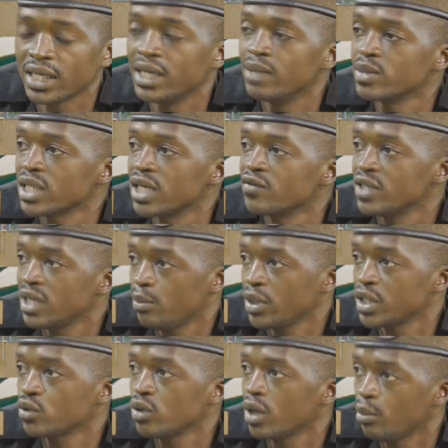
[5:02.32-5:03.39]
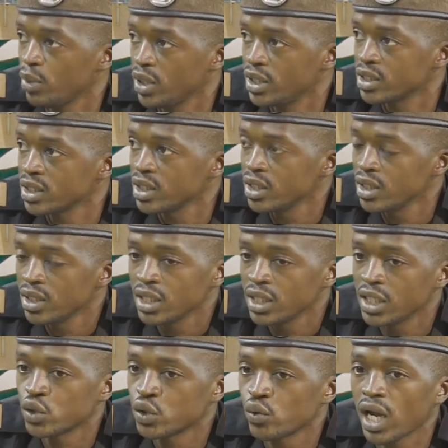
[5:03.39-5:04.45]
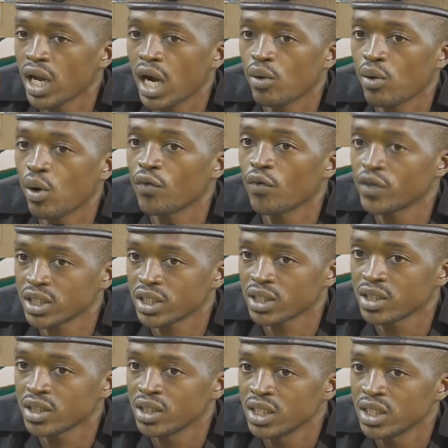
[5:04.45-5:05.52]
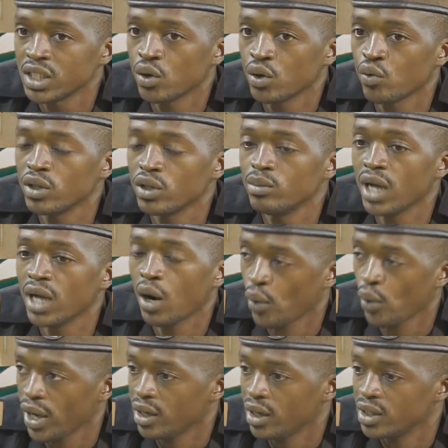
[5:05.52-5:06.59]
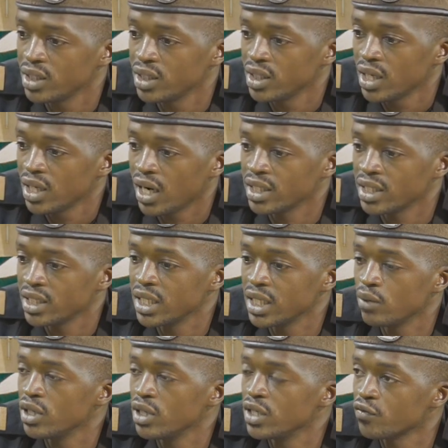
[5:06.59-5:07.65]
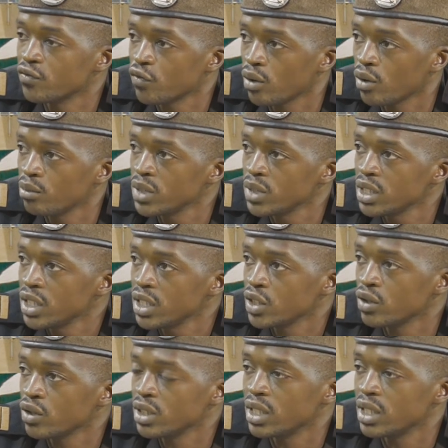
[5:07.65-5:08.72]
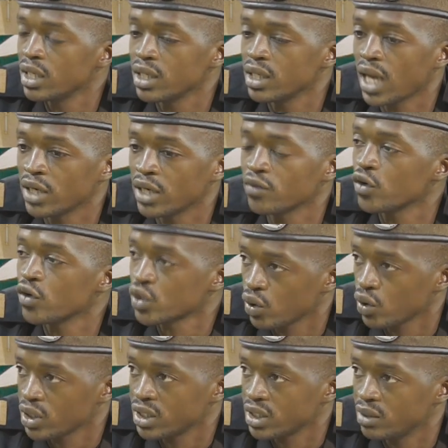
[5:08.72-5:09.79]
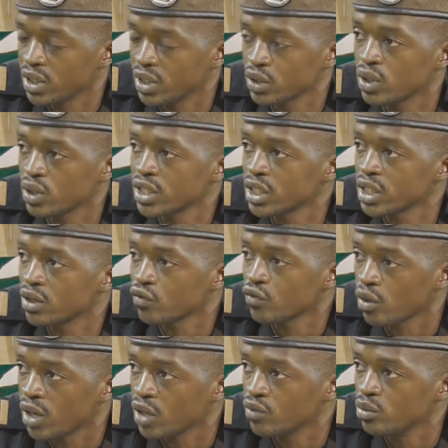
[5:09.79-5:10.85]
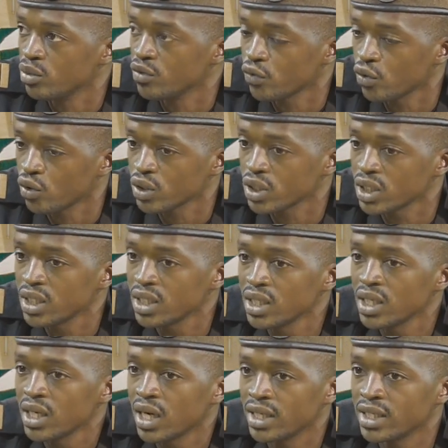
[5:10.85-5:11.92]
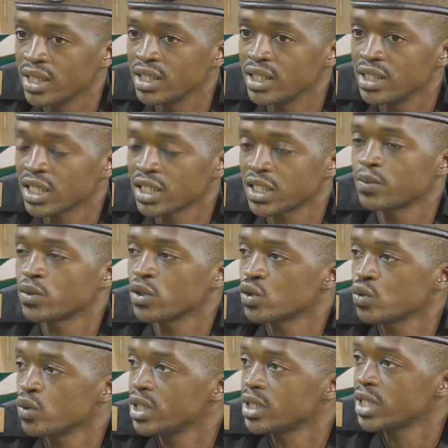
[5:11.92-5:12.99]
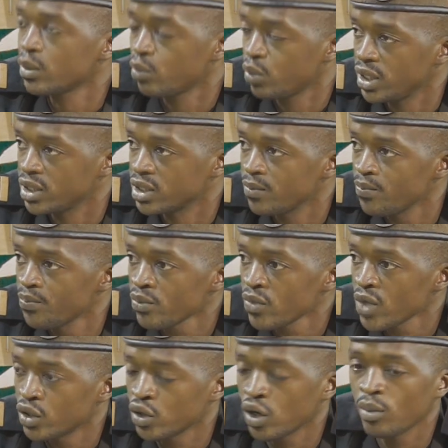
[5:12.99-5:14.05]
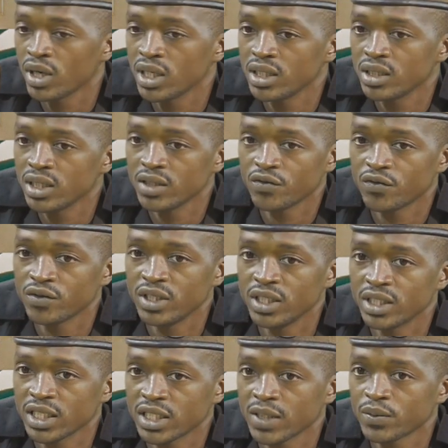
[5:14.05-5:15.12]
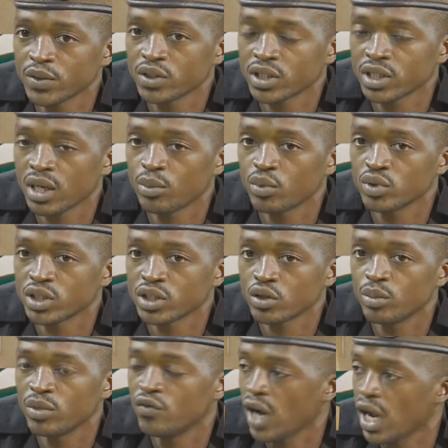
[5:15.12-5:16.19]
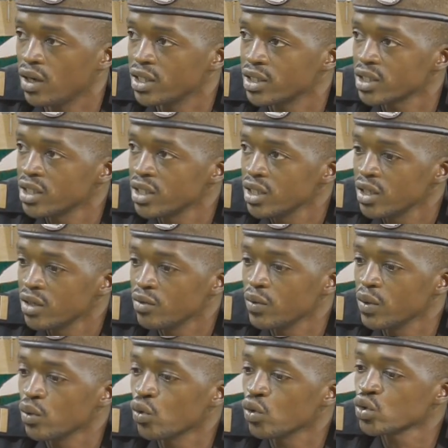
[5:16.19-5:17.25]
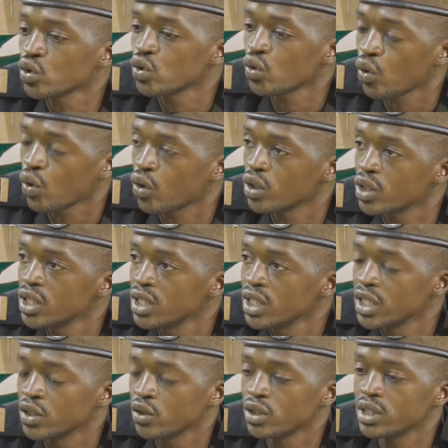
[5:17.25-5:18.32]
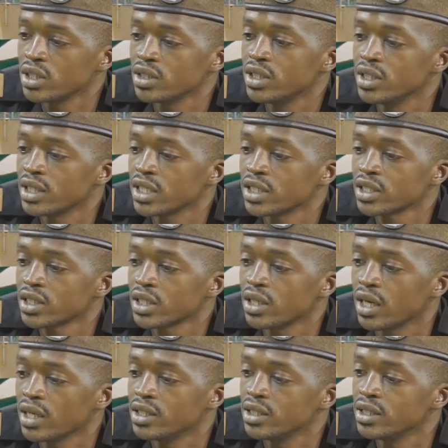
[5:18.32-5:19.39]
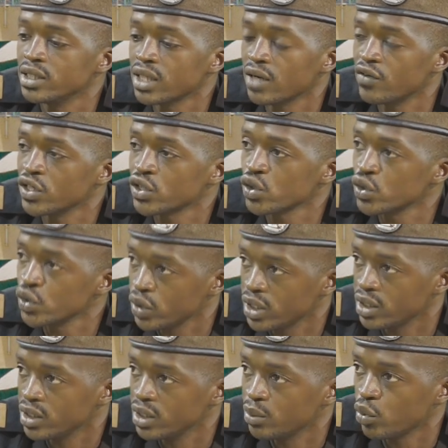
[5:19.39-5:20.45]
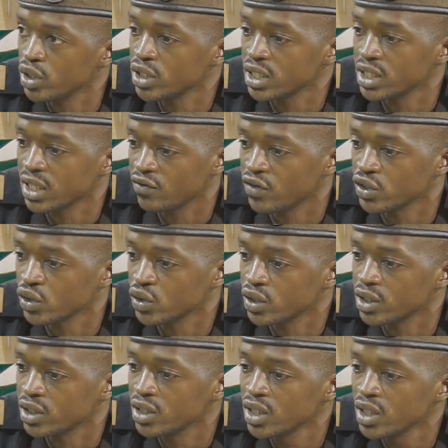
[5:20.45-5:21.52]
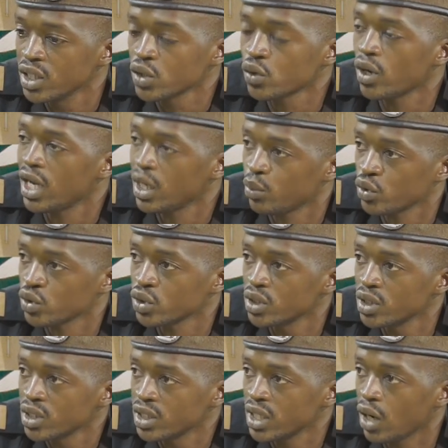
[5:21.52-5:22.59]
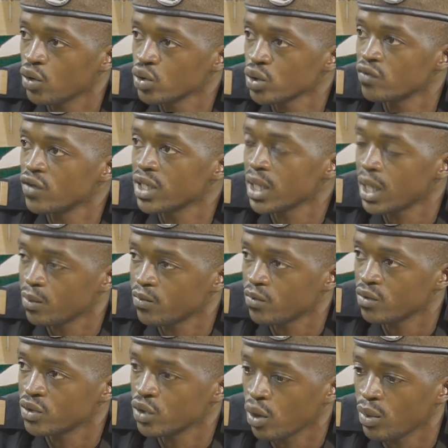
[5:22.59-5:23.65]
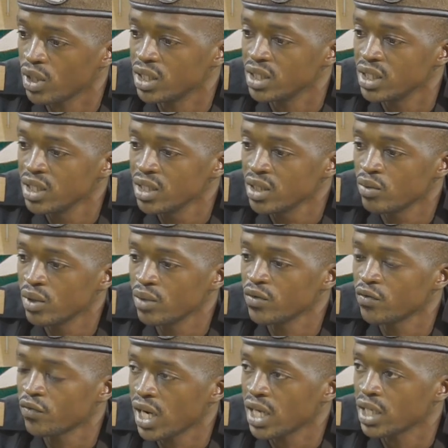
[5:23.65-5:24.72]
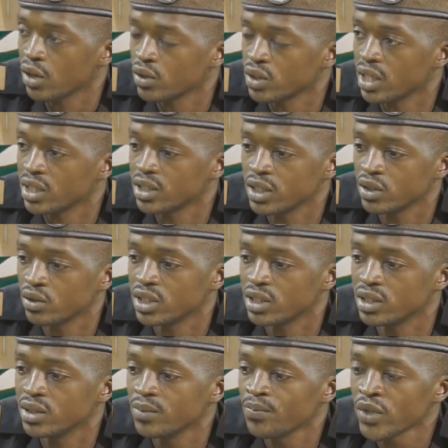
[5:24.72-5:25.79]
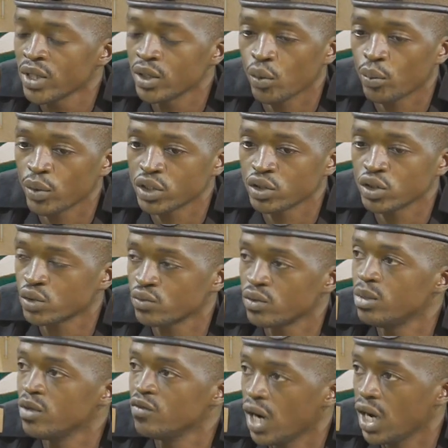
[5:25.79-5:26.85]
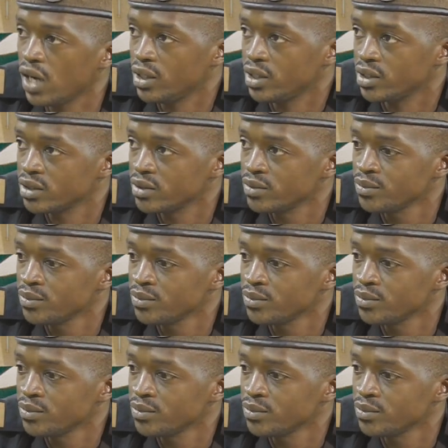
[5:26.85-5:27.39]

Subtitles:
themselves in a particular place, is where our officers, you know, will be aware, and then they will inform, you know, the line of authority, the particular chain of command will be followed, and then interceptions will take place. Normally, if the interceptions happens to be violent, we will also call, you know, the intervention unit, the police intervention unit, to help us. They are also very helpful normally when we find out that, you know, the operations will be violent.